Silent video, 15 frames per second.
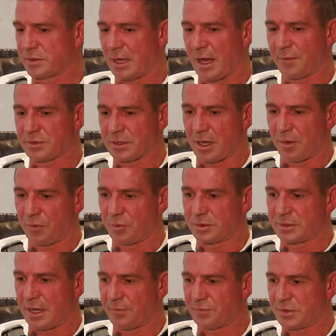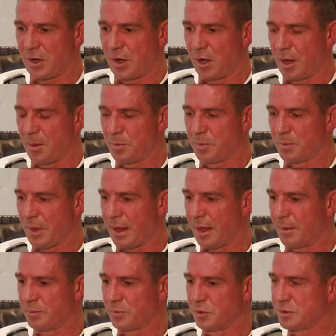after going through a tough time,
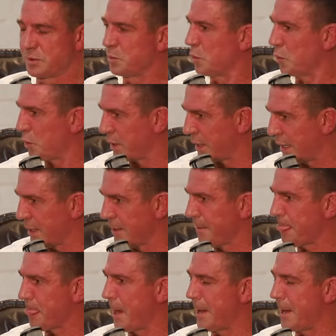losing Warnie.